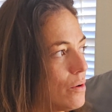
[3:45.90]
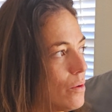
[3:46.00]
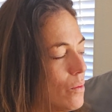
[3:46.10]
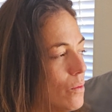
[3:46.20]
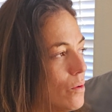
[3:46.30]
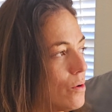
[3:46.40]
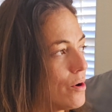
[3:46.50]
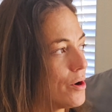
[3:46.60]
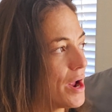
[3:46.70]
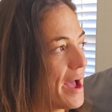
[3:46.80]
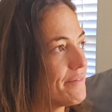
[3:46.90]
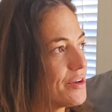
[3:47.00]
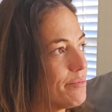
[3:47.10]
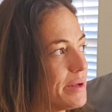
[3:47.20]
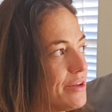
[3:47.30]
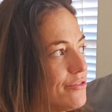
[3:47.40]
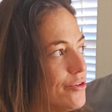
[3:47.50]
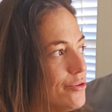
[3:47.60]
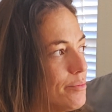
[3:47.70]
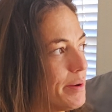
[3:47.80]
or having to be
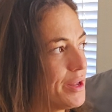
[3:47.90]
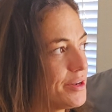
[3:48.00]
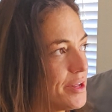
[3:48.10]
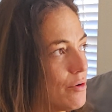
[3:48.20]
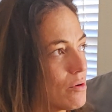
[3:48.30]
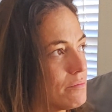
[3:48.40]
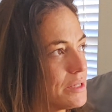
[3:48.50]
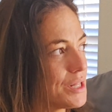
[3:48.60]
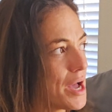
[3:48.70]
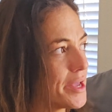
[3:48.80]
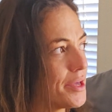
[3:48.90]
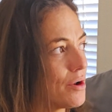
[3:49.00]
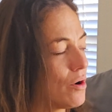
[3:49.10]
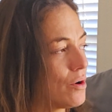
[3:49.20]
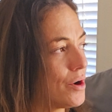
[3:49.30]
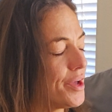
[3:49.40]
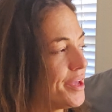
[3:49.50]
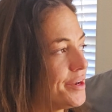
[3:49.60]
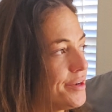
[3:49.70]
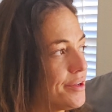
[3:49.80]
too dependent or reliant
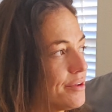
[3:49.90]
on